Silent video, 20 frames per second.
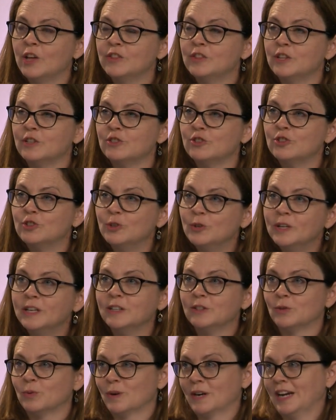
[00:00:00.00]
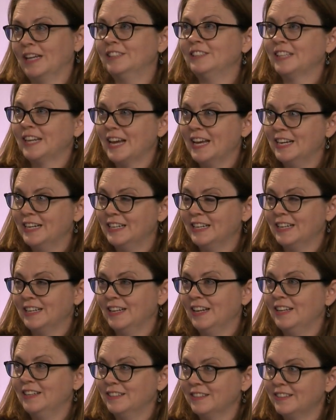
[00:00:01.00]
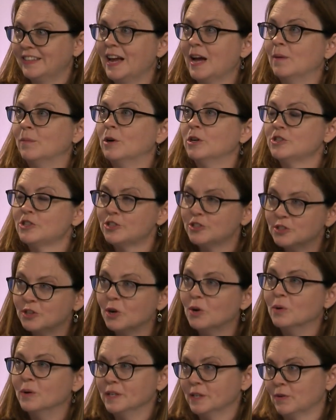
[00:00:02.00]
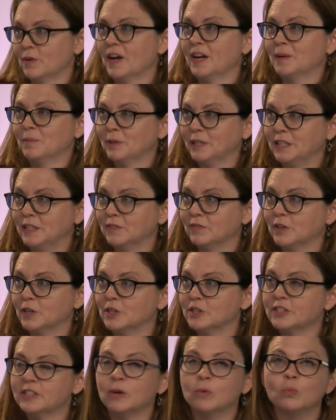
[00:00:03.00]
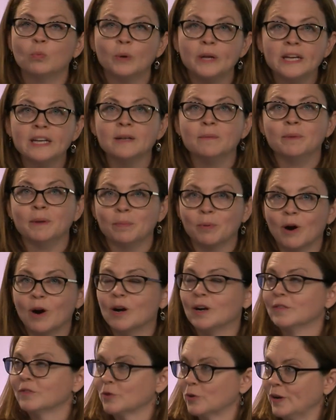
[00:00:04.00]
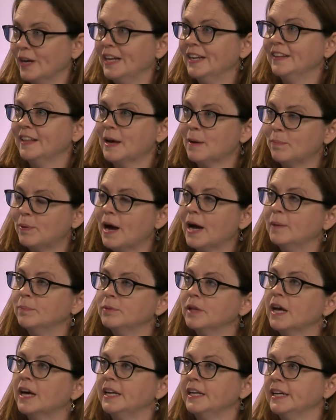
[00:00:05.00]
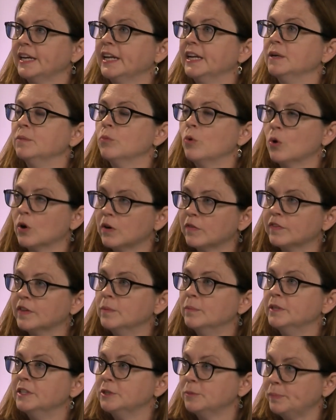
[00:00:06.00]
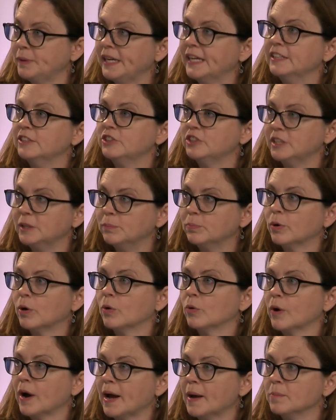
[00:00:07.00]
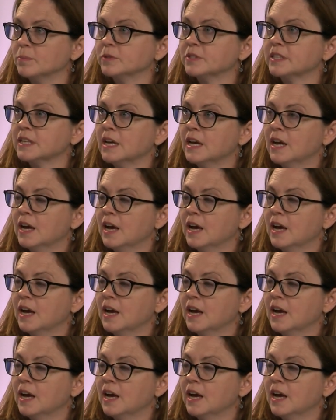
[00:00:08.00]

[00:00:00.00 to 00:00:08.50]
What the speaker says: the students who are educated in STEM are so incredibly diverse that we can be part of creating that pipeline and getting more of them into PhD programs